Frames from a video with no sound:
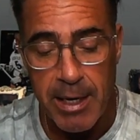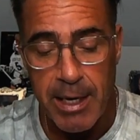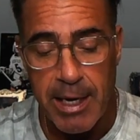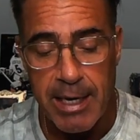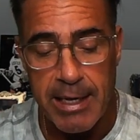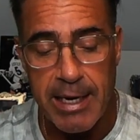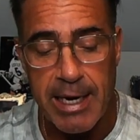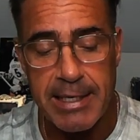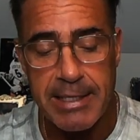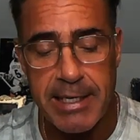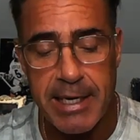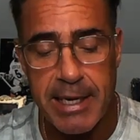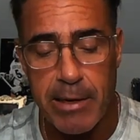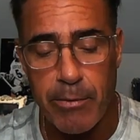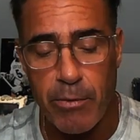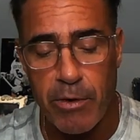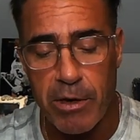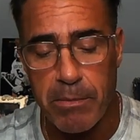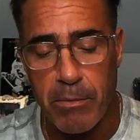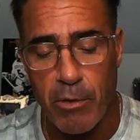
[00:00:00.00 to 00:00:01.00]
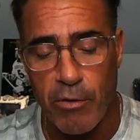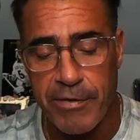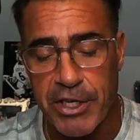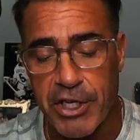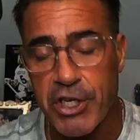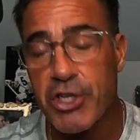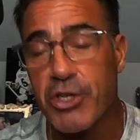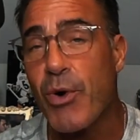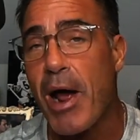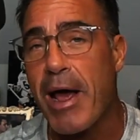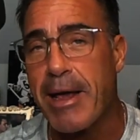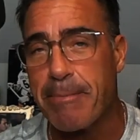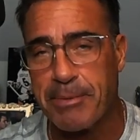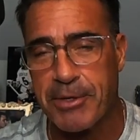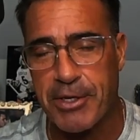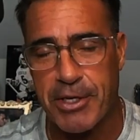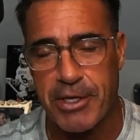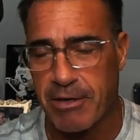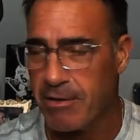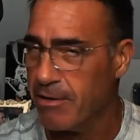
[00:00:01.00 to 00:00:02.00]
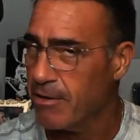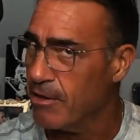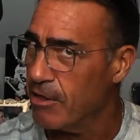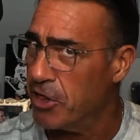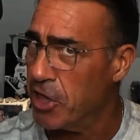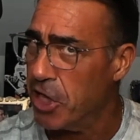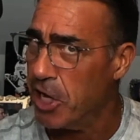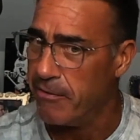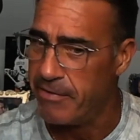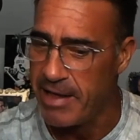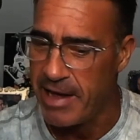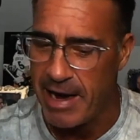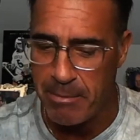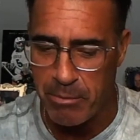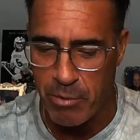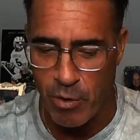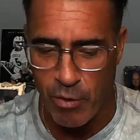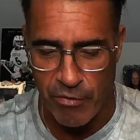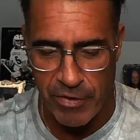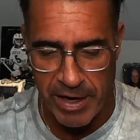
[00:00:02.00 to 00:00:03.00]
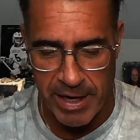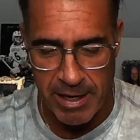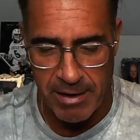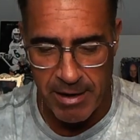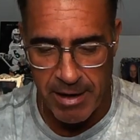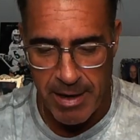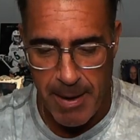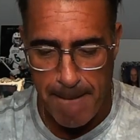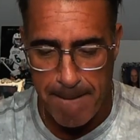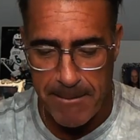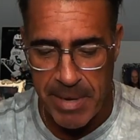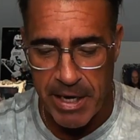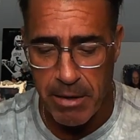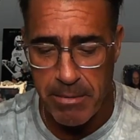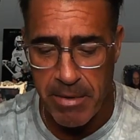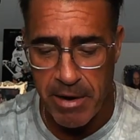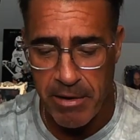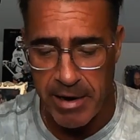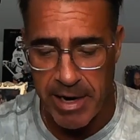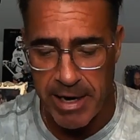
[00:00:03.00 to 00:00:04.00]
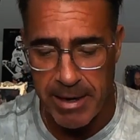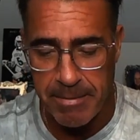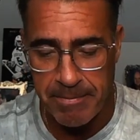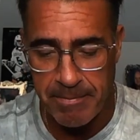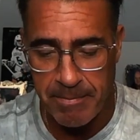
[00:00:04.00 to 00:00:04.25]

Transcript: In the 1981 movie Stripes, love that movie, Bill Murray